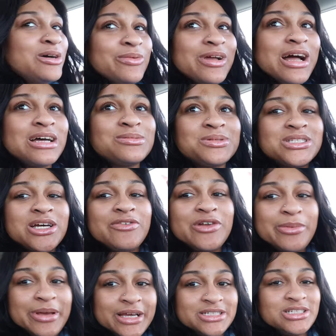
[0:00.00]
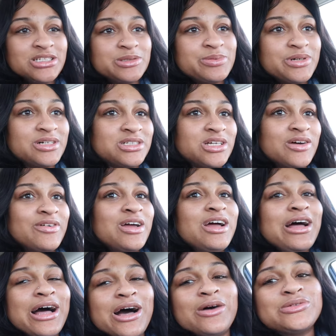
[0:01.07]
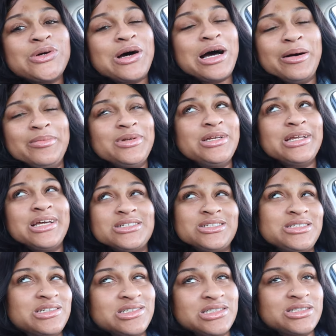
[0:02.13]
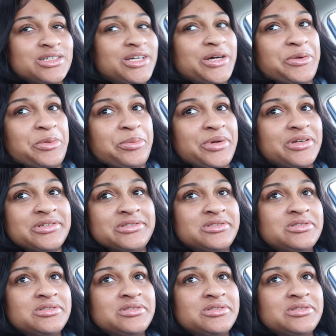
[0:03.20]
We got some stuff in the back. She just put her stuff. I don't know how many days she thinks she's staying with me.